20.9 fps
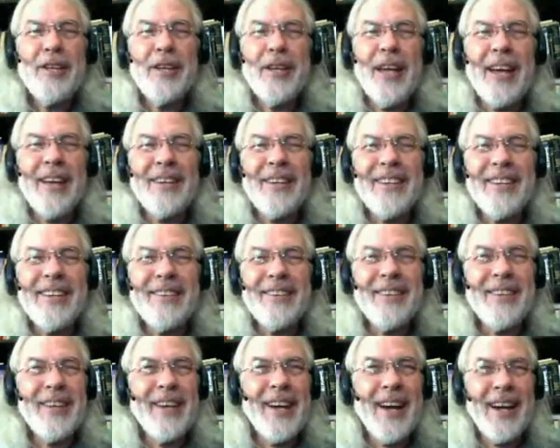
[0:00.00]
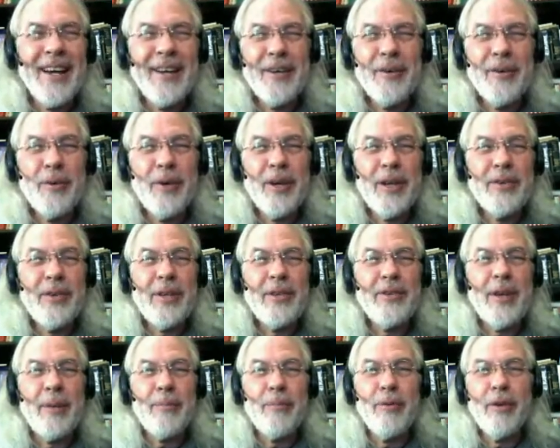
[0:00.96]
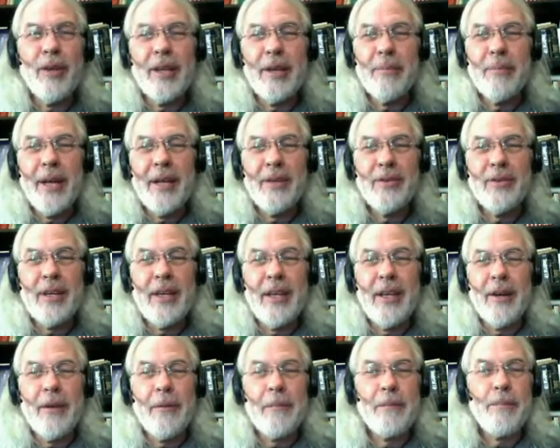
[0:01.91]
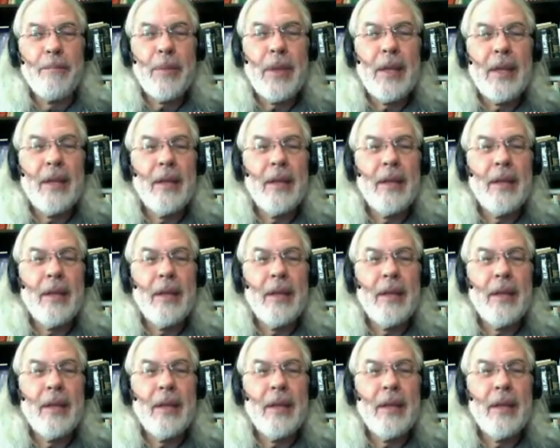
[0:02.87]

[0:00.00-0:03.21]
We're going to see something really amazing here.